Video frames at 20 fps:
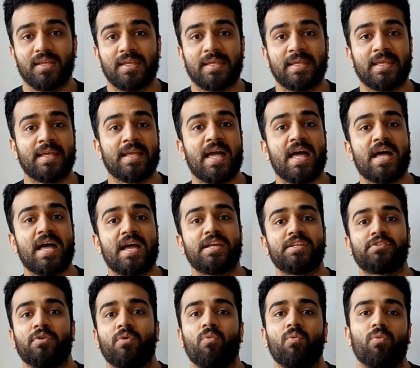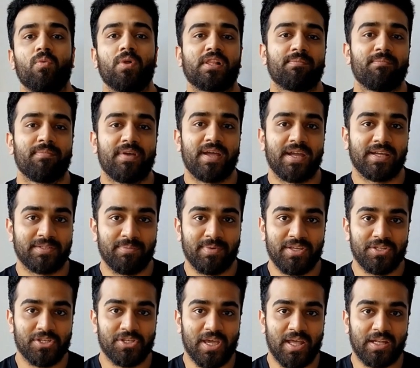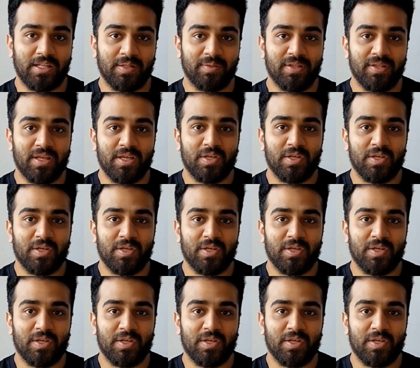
Hey guys, welcome back to my channel.